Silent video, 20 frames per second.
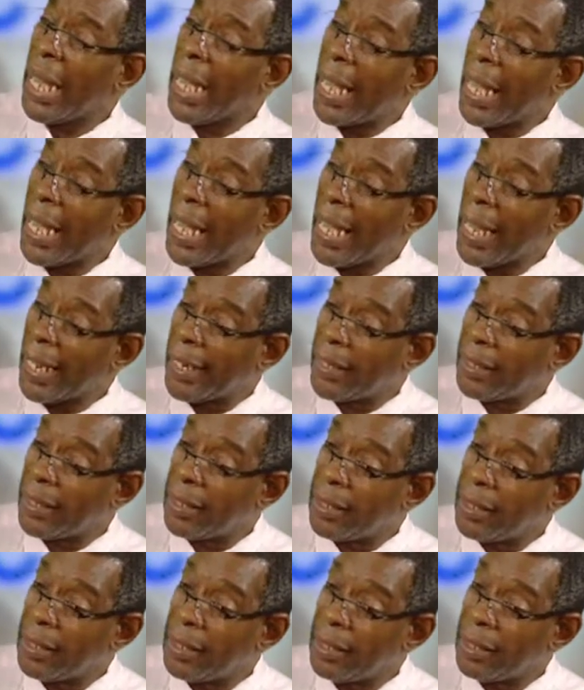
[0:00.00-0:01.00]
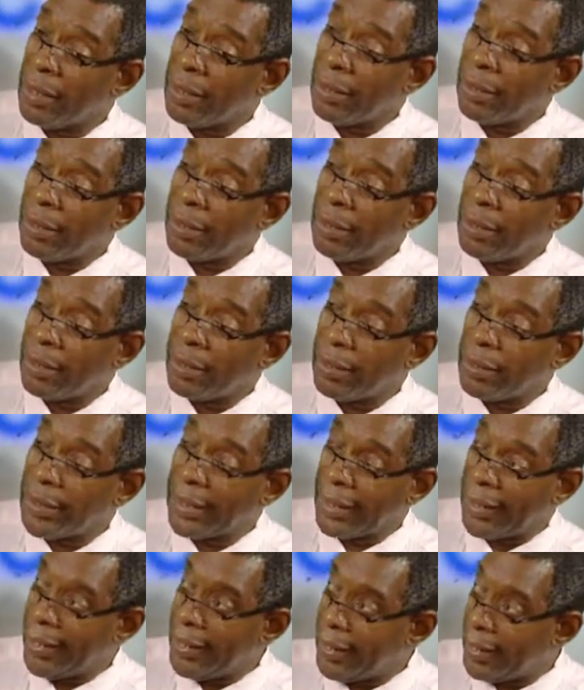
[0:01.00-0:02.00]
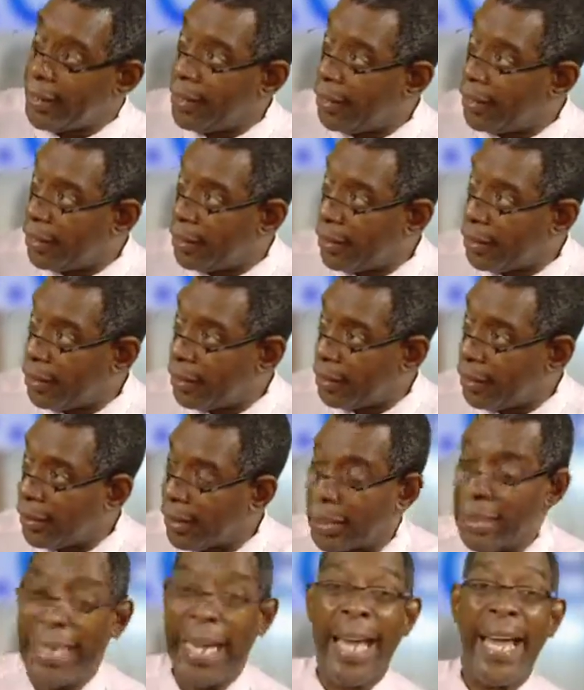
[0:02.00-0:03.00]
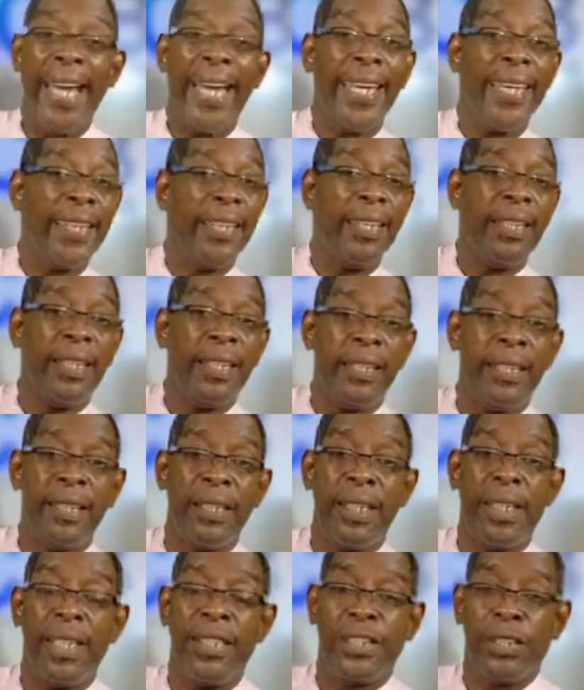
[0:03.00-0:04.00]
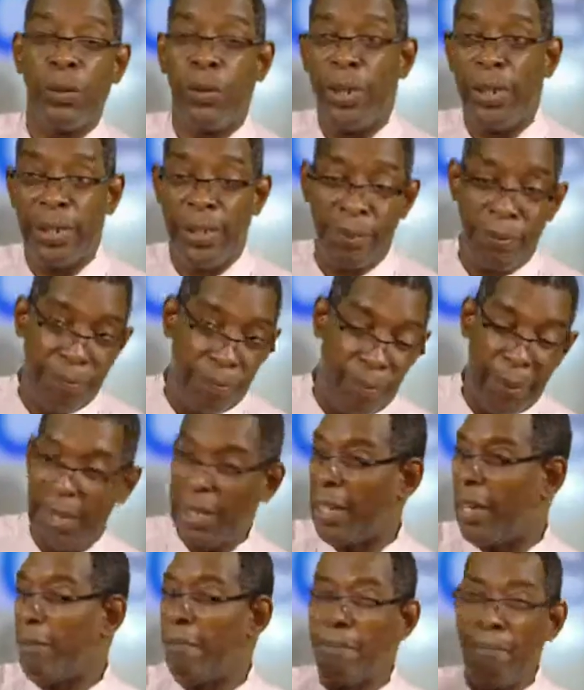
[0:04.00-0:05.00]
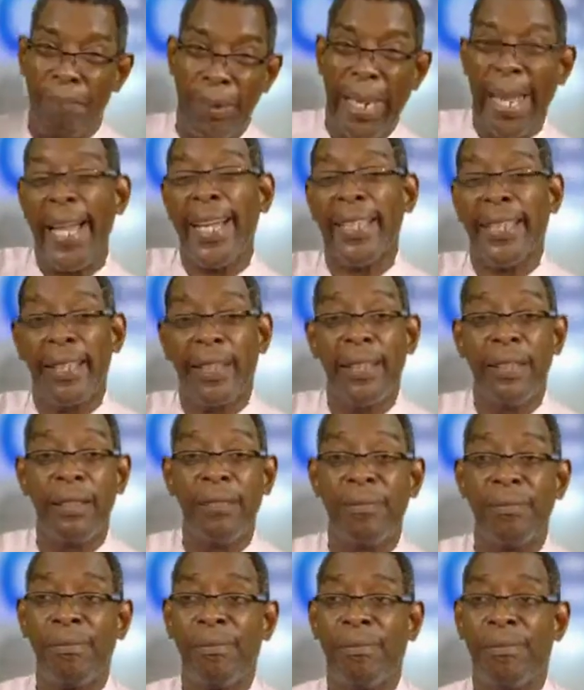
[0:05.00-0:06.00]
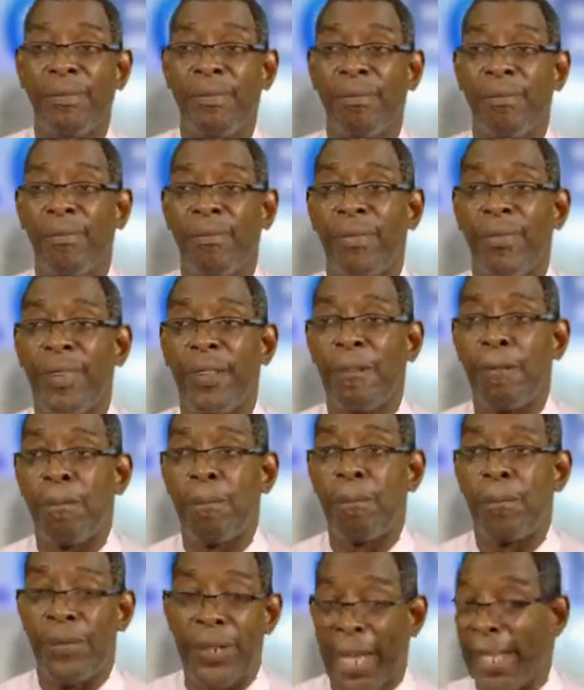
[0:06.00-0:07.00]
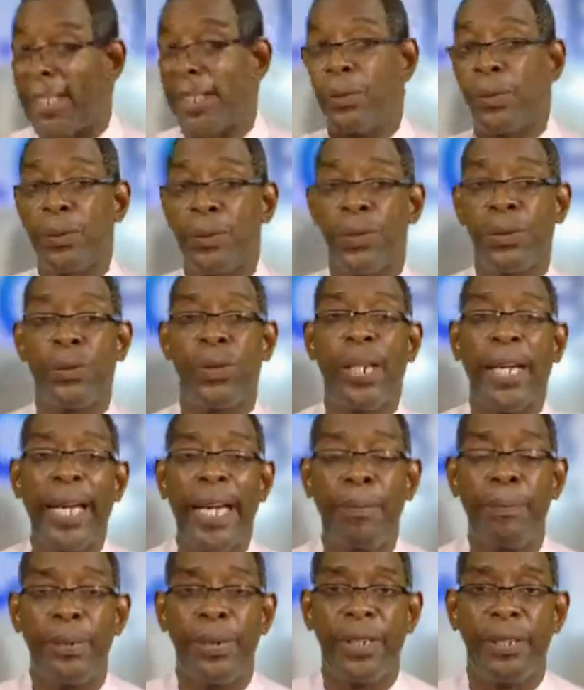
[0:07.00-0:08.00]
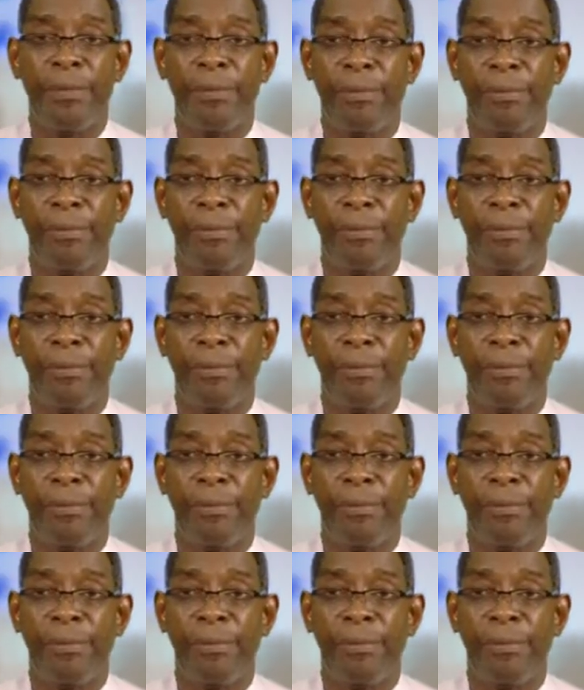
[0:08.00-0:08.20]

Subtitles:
and the sky is going to become black, that is what was going to happen.